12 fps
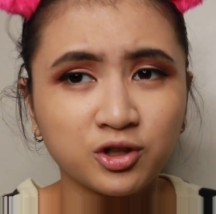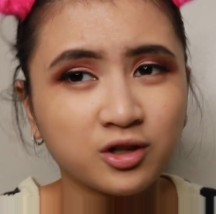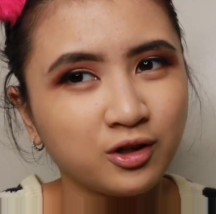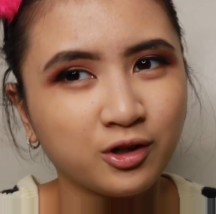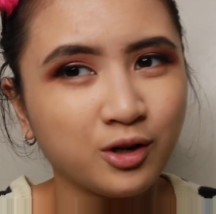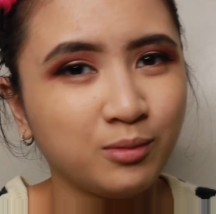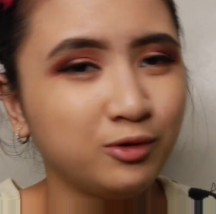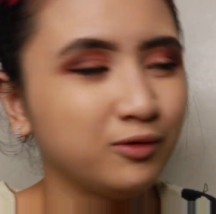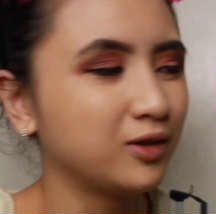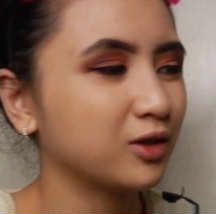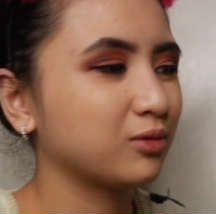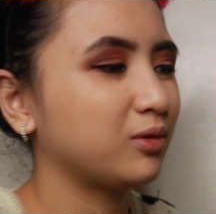just gonna remove
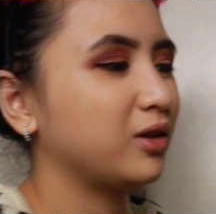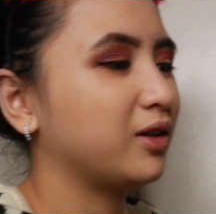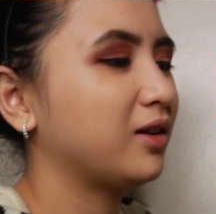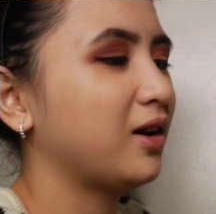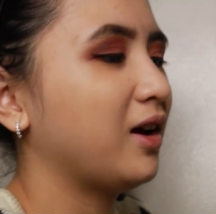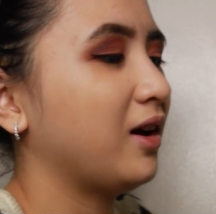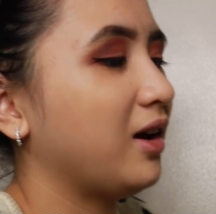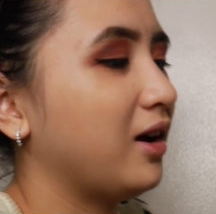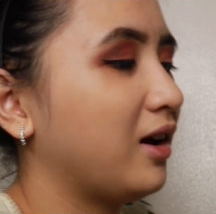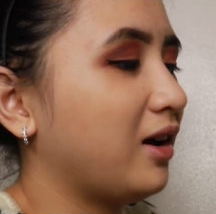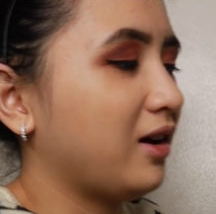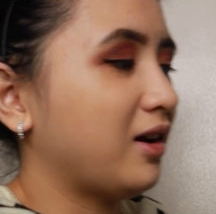this one
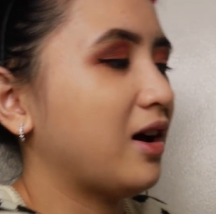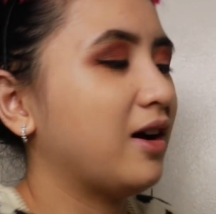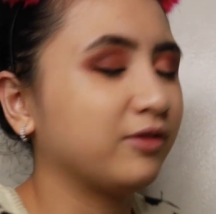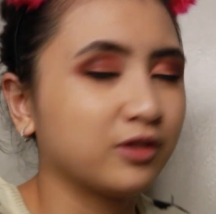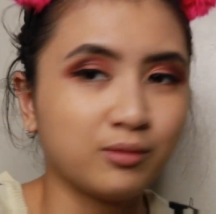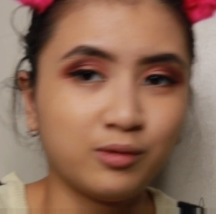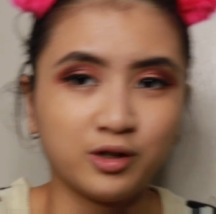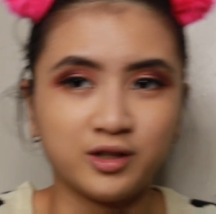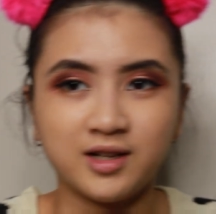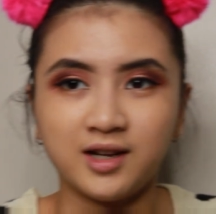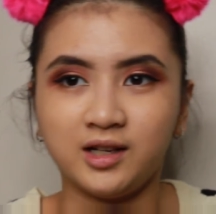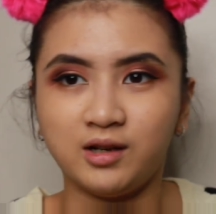
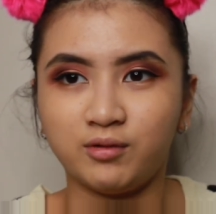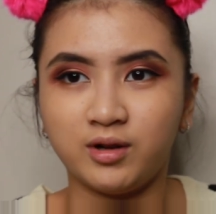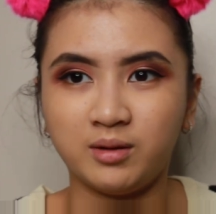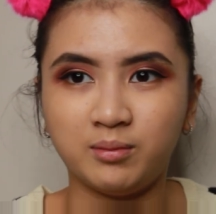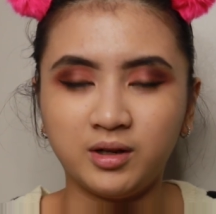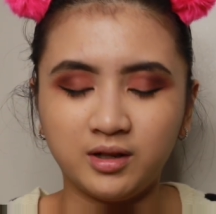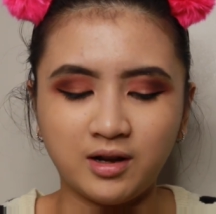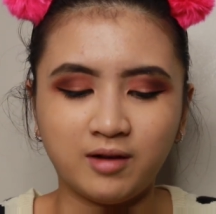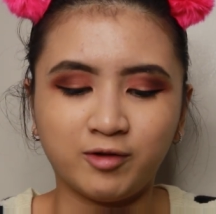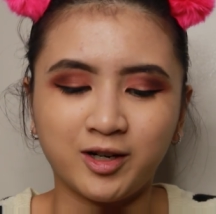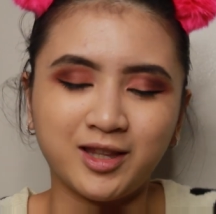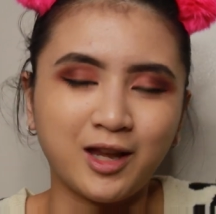afterwards anyway, but I
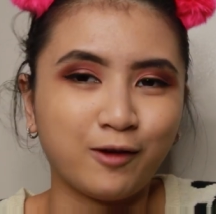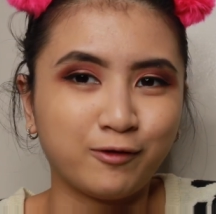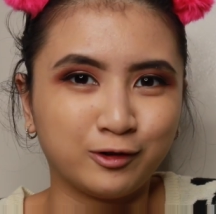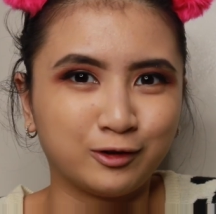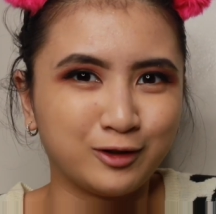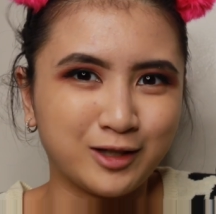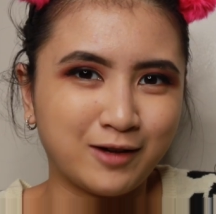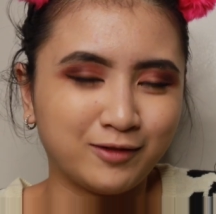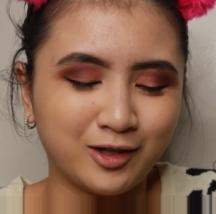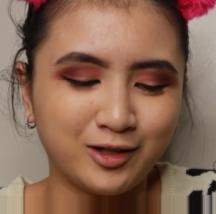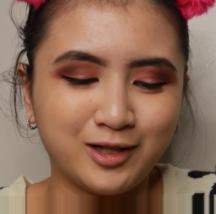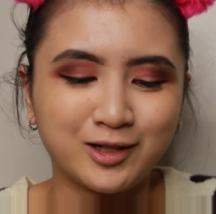want to take photos
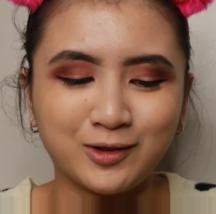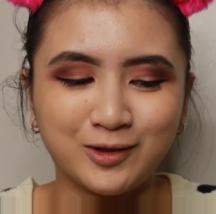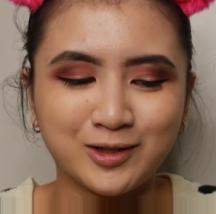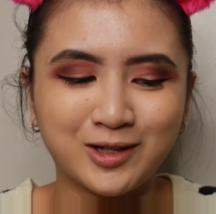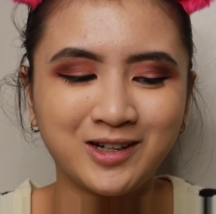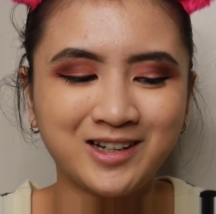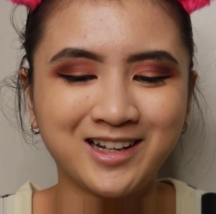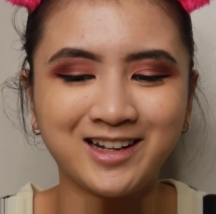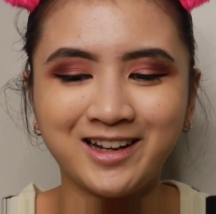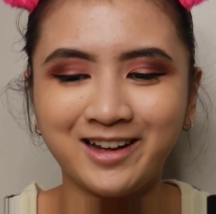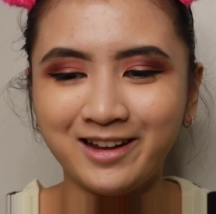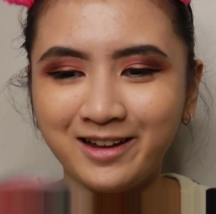after this also.
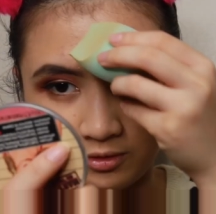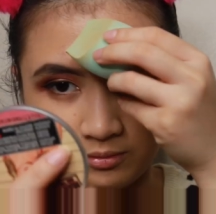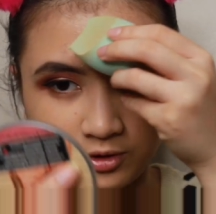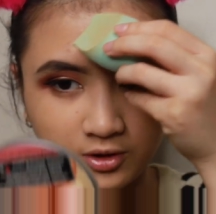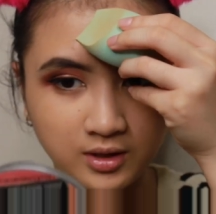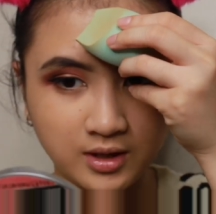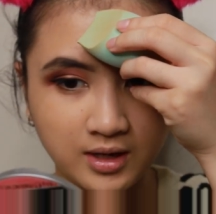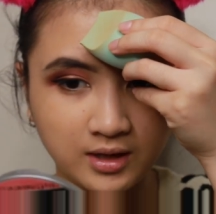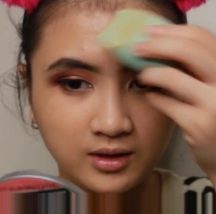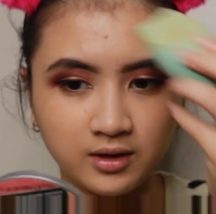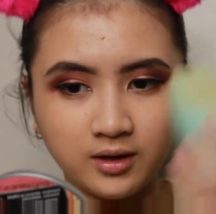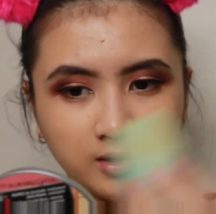So I'm just gonna
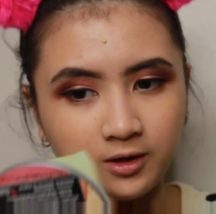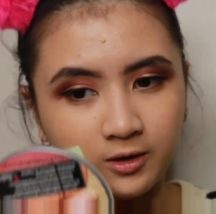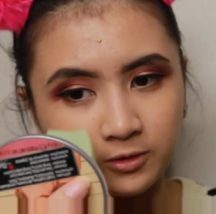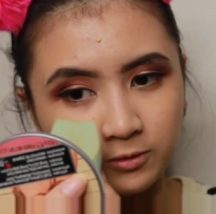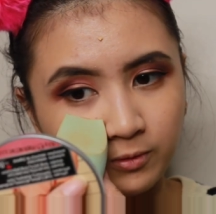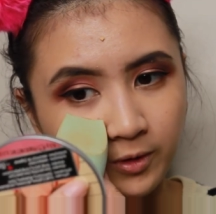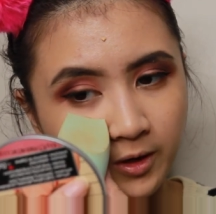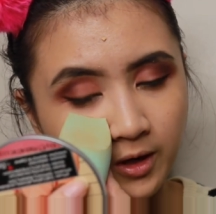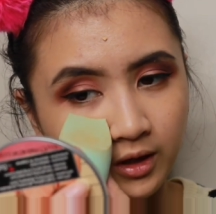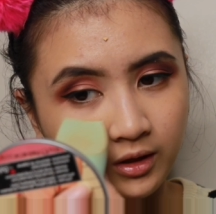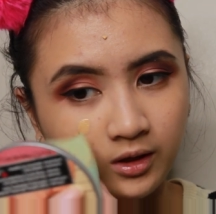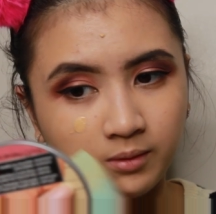add in areas where
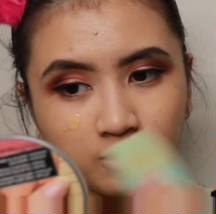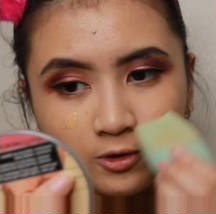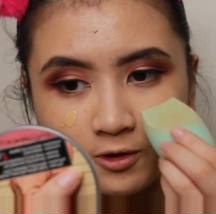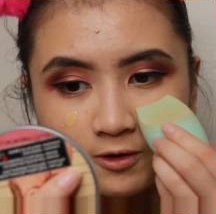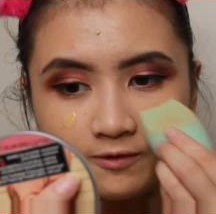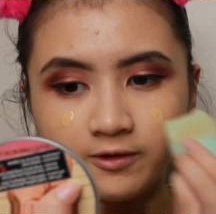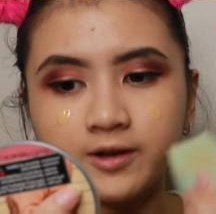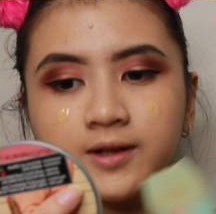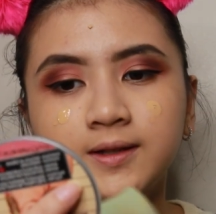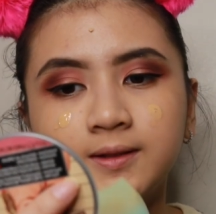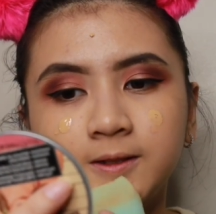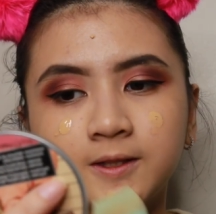I need more
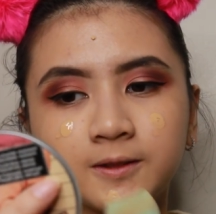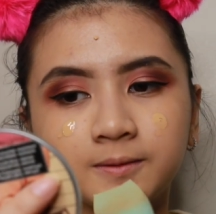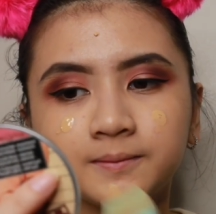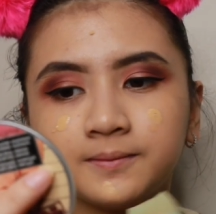coverage.